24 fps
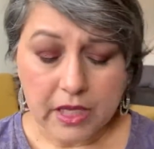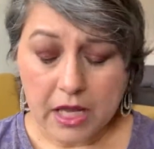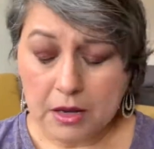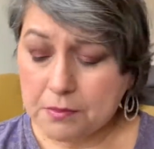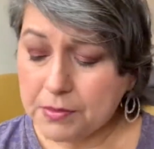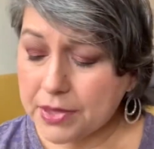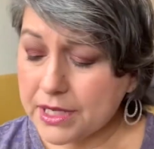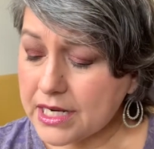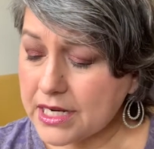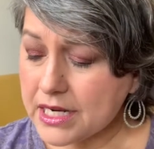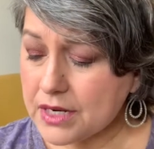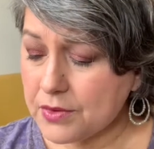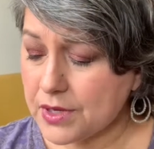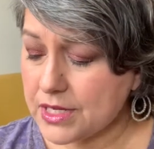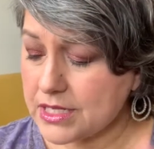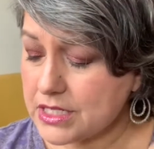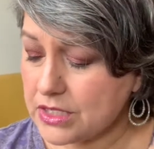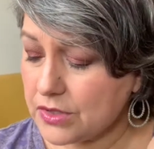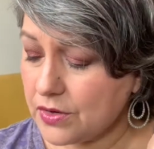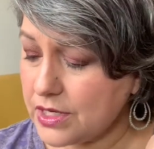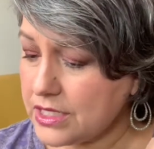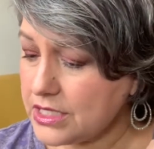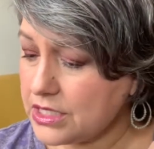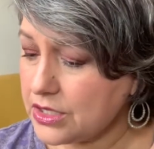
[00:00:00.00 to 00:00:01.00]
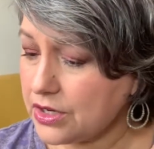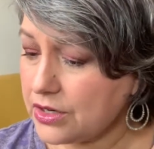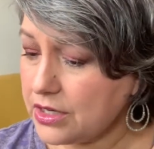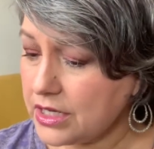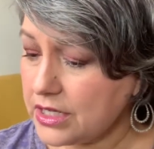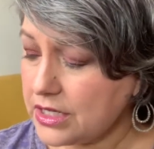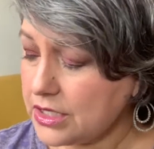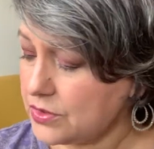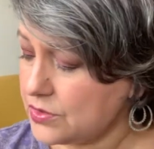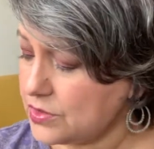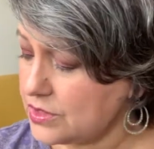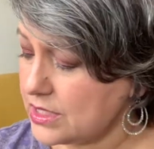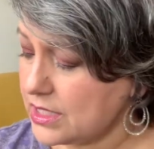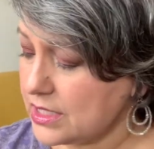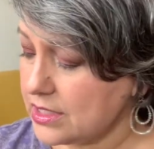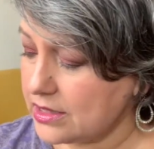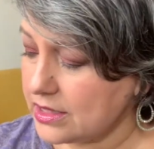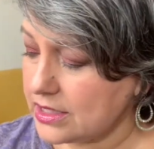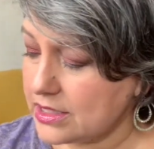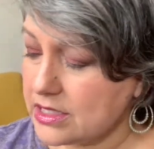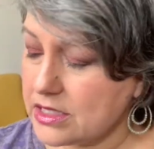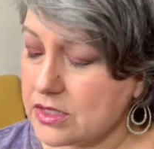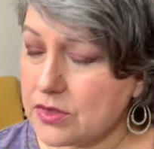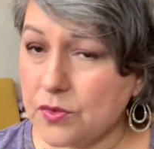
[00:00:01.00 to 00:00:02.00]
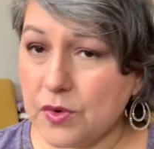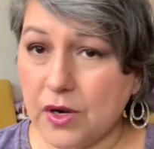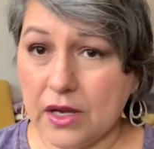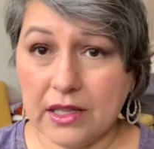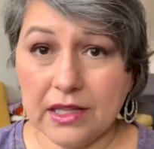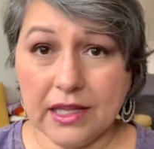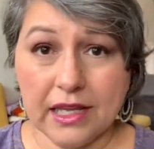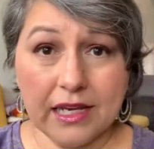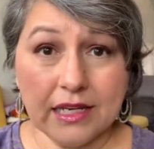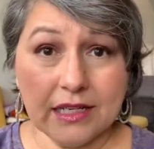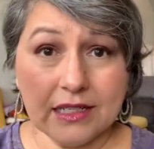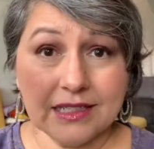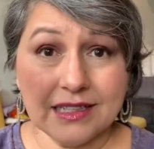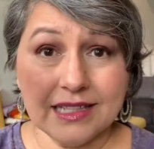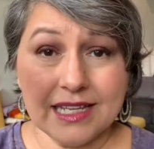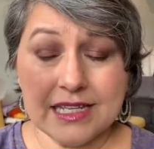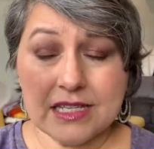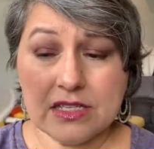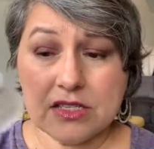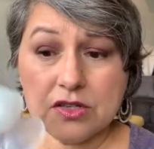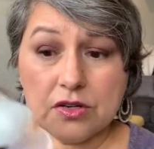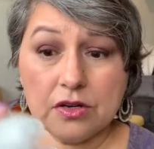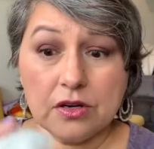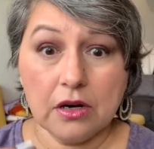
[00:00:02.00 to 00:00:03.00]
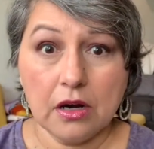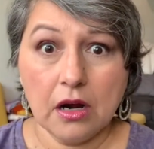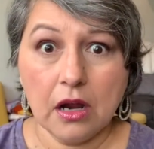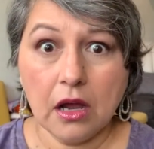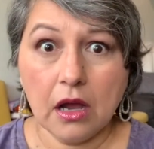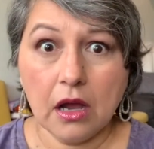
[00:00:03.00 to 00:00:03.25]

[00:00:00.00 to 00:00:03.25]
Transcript: But anyway, so I started using this Squalane cleanser.